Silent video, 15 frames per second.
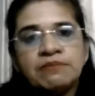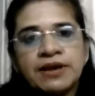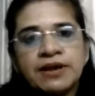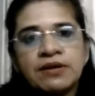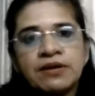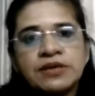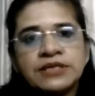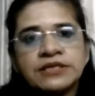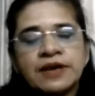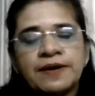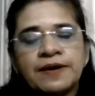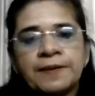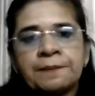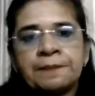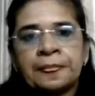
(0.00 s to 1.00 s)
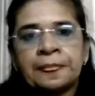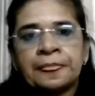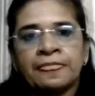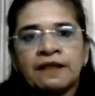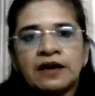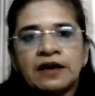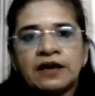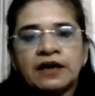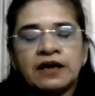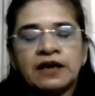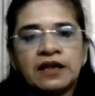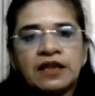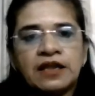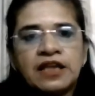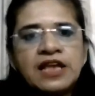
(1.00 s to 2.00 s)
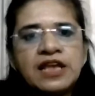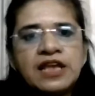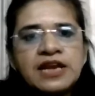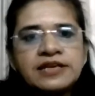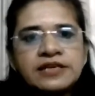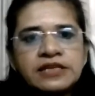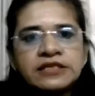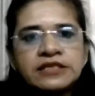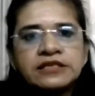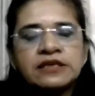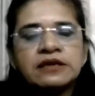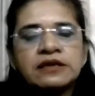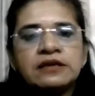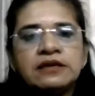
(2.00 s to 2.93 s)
because um, uh, it is the